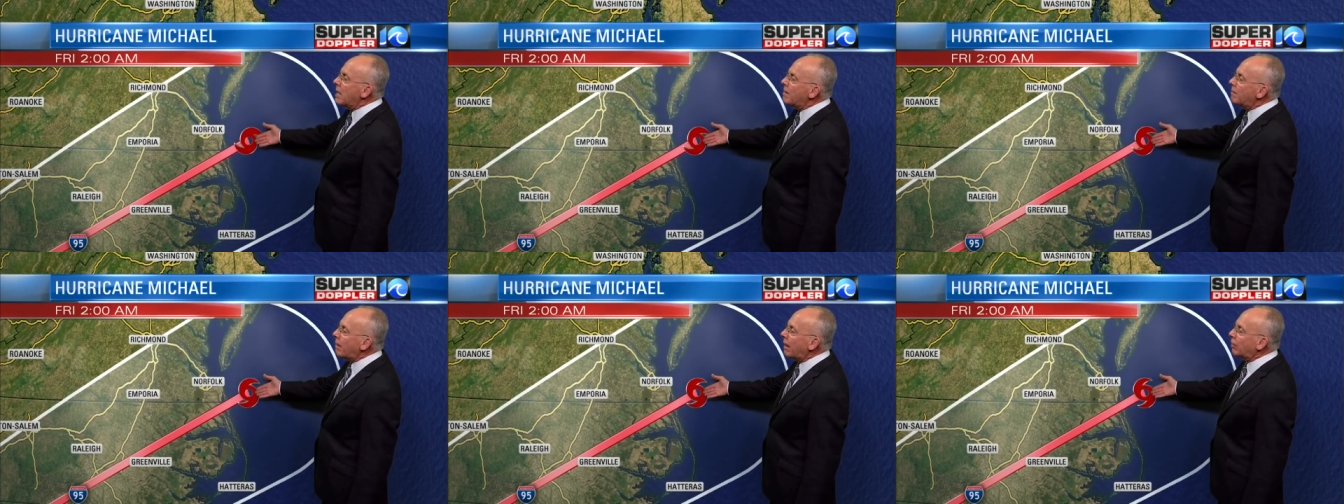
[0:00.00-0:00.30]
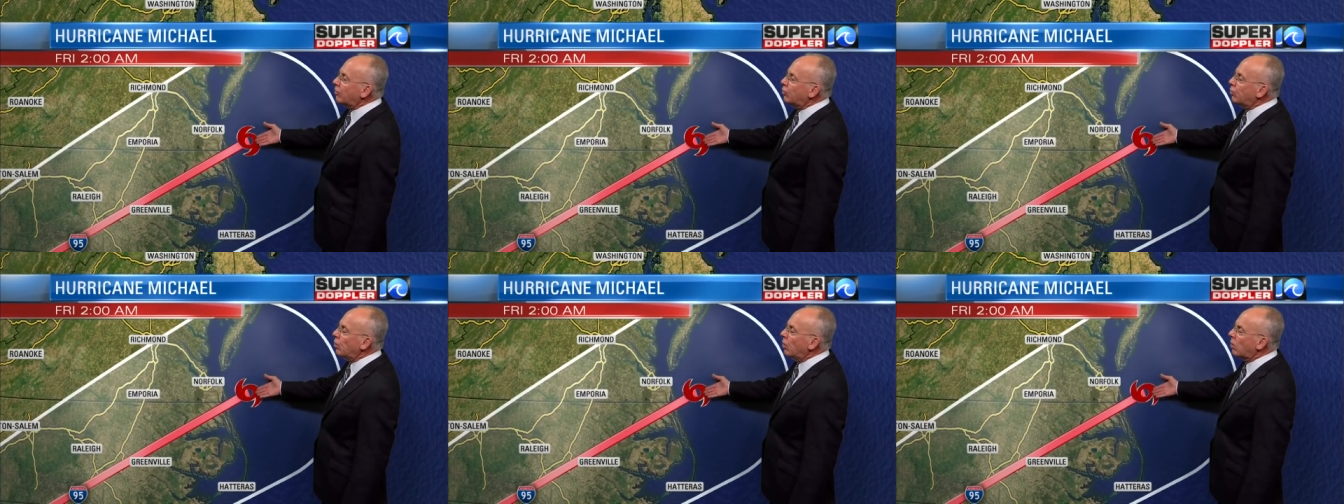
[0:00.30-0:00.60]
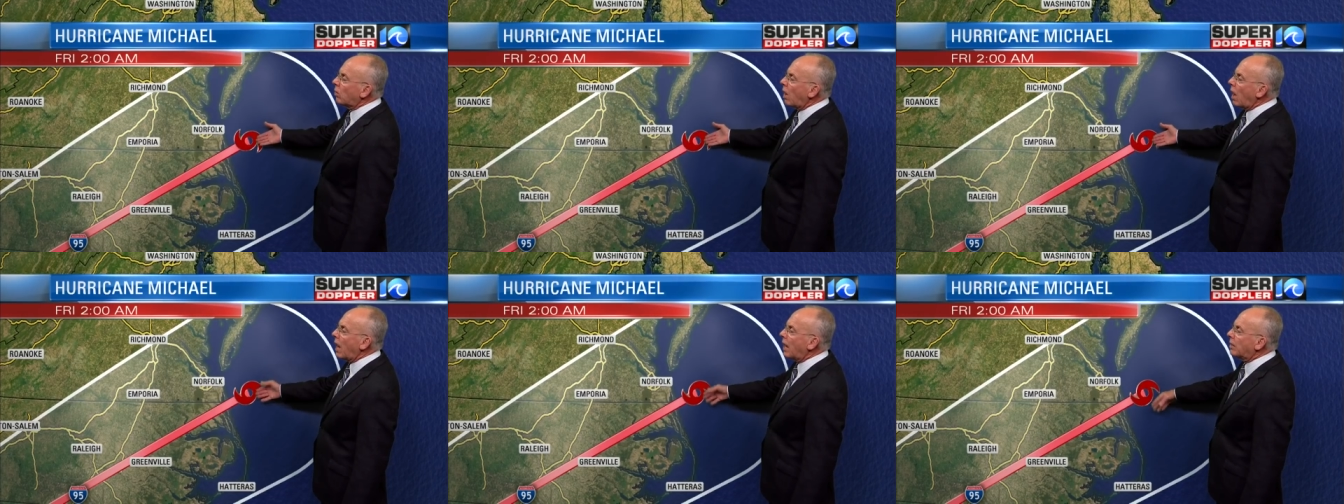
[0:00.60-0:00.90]
By 2
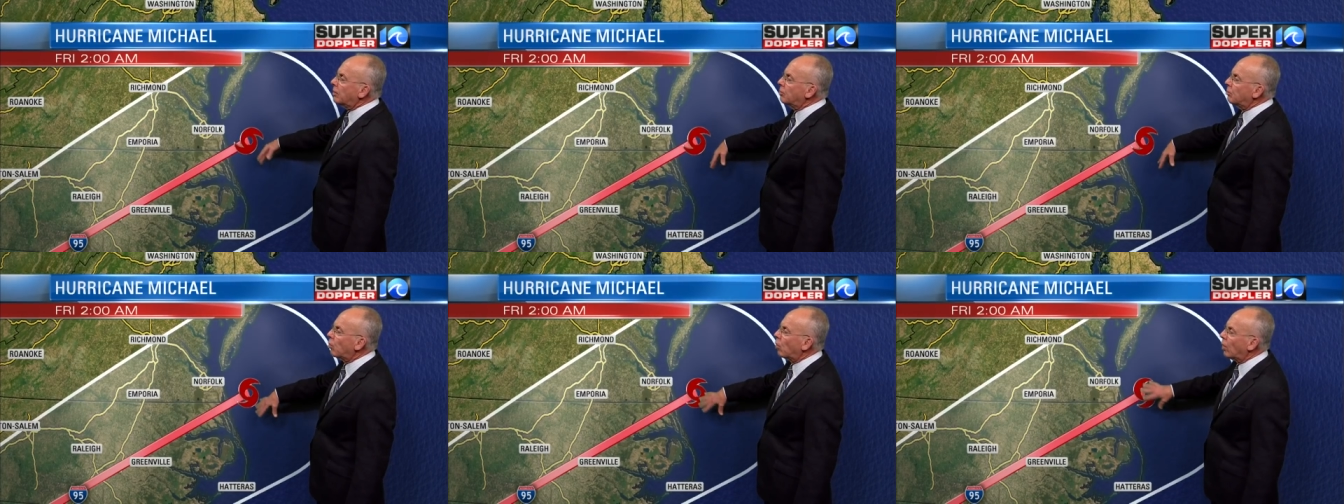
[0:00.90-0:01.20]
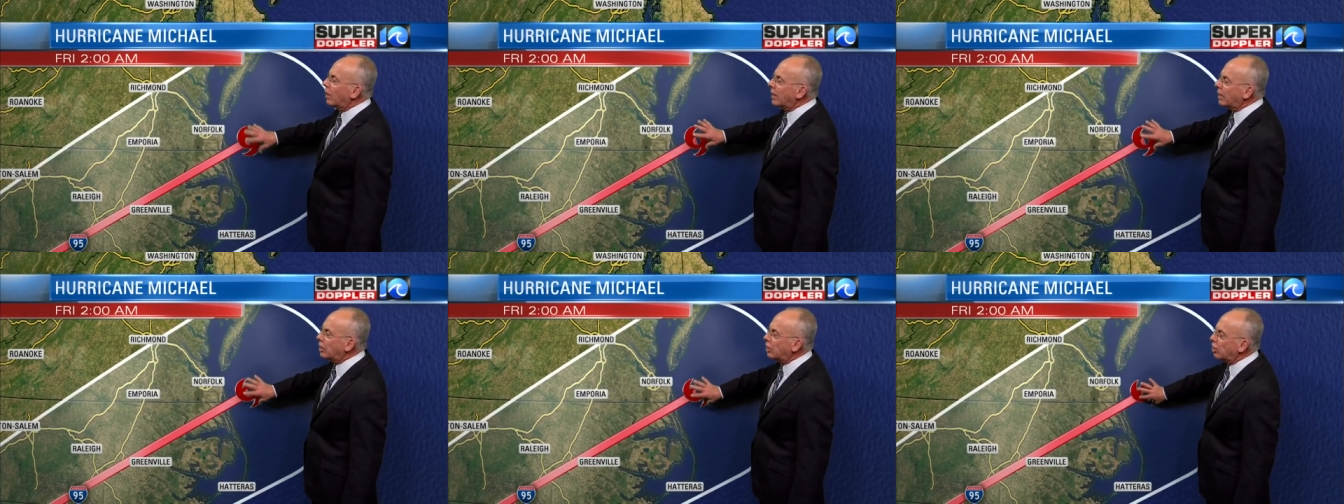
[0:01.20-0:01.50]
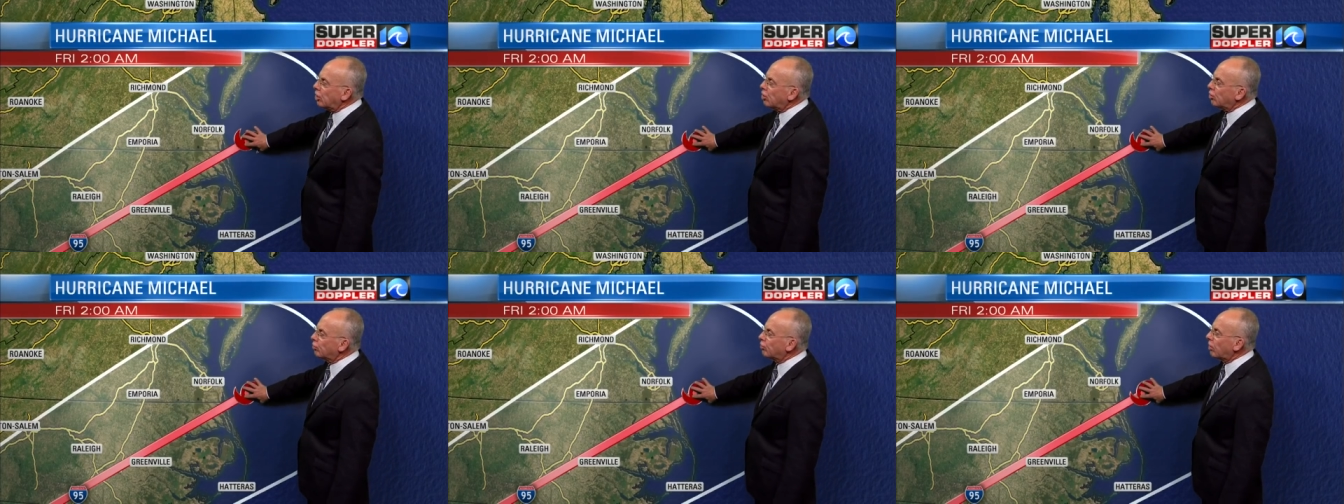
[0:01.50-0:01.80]
o'clock in the morning,
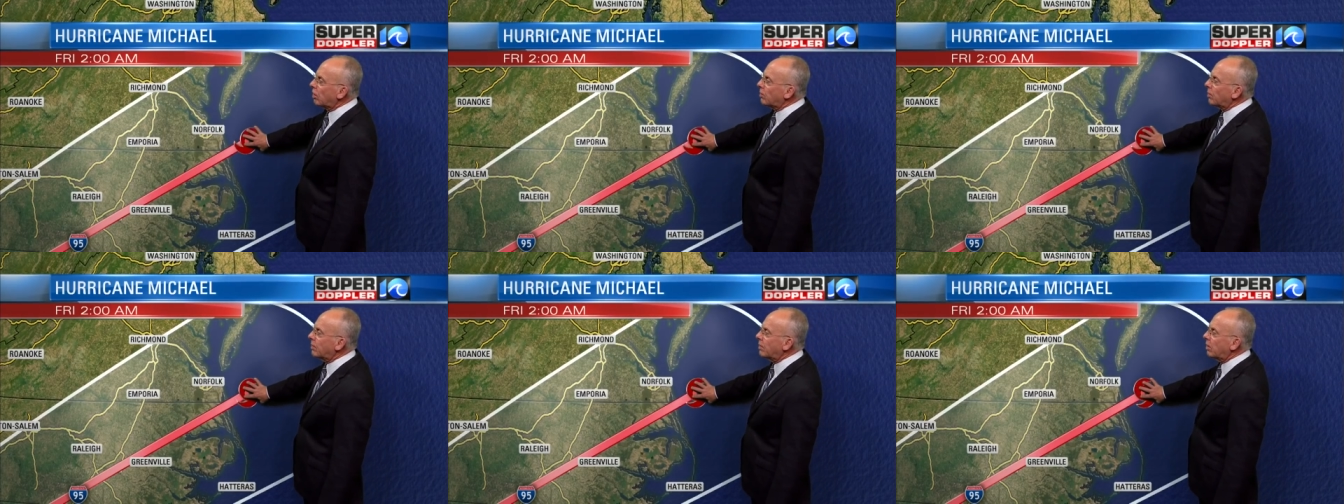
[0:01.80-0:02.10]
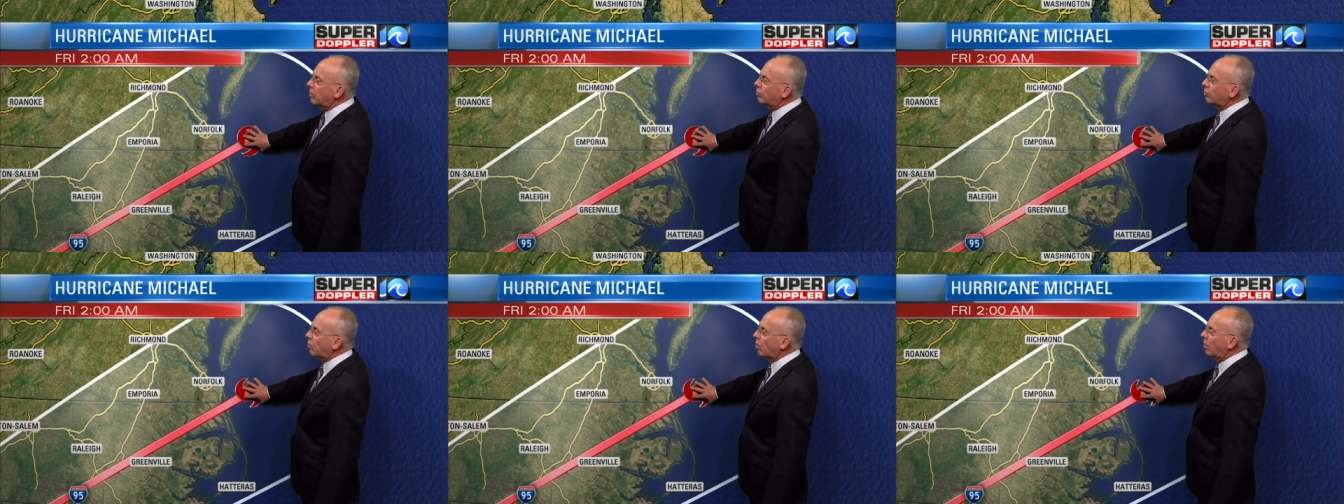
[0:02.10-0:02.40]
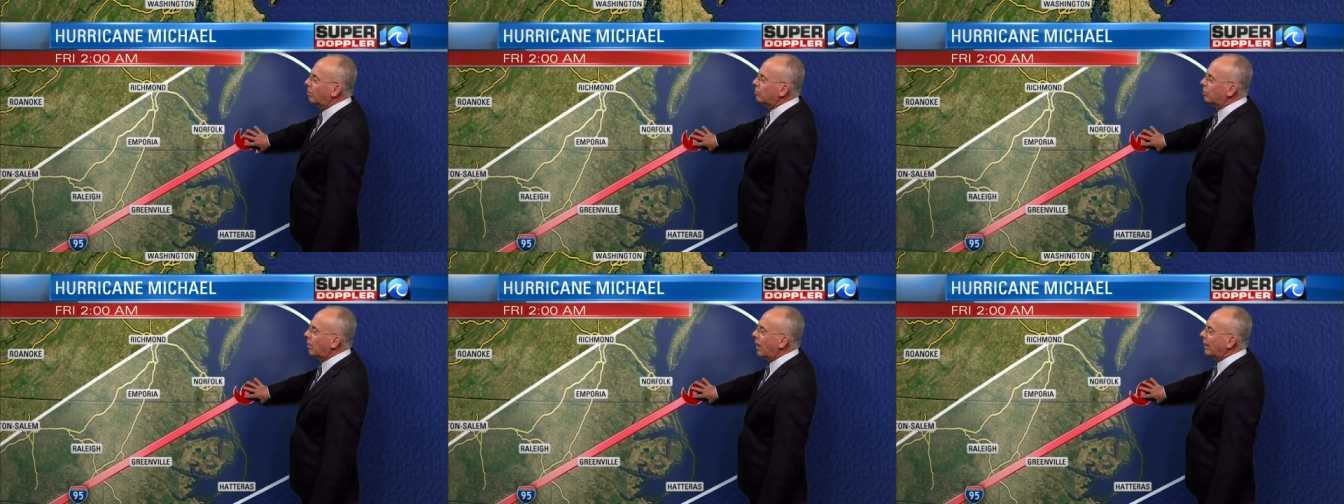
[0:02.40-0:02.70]
usually when these
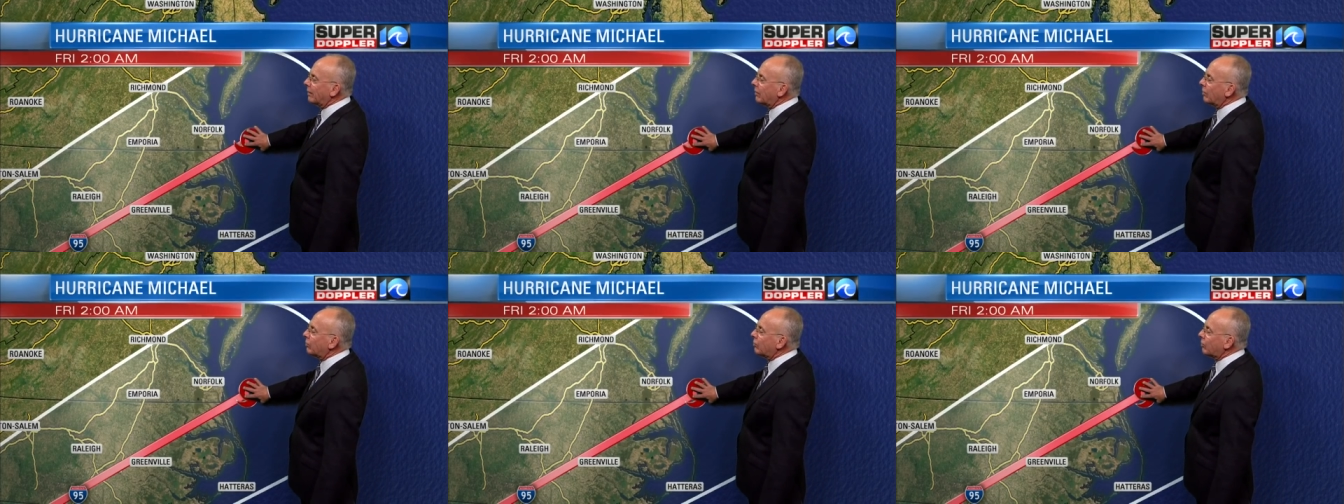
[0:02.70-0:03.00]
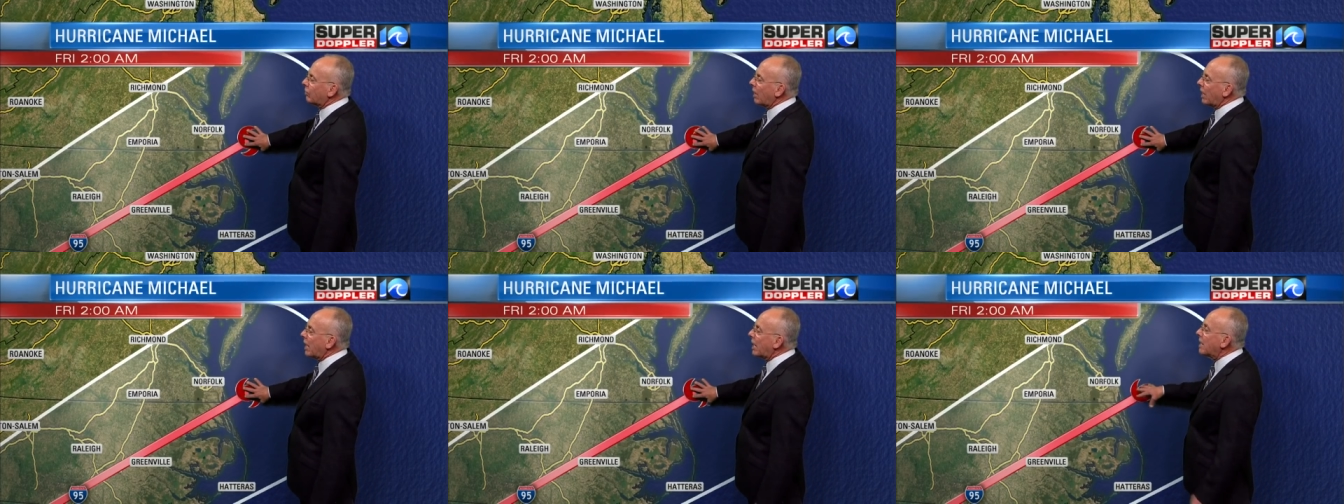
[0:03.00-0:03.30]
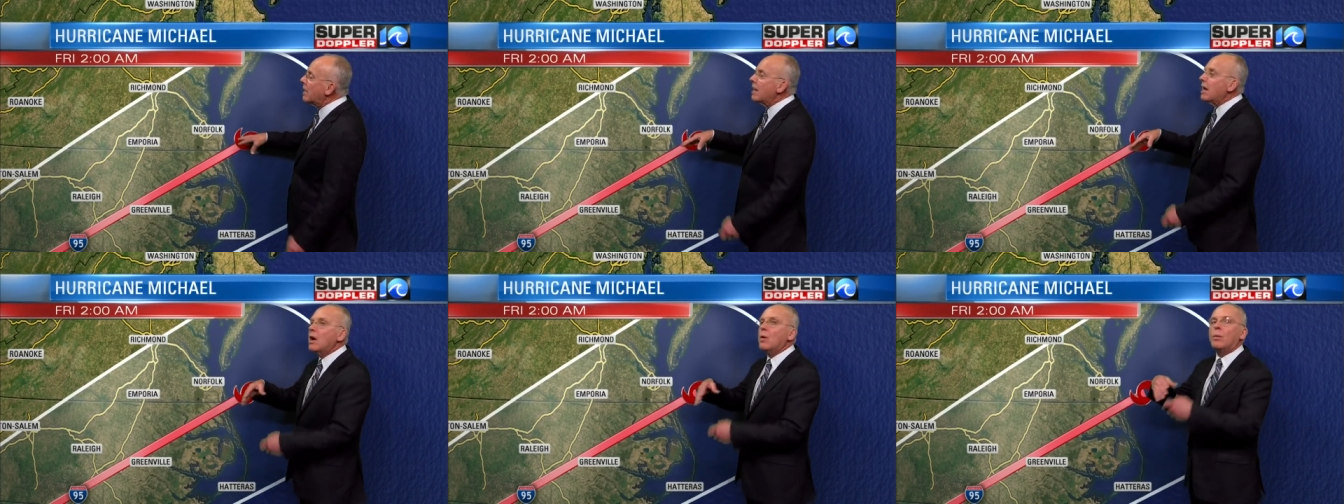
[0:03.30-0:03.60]
storms are out to sea,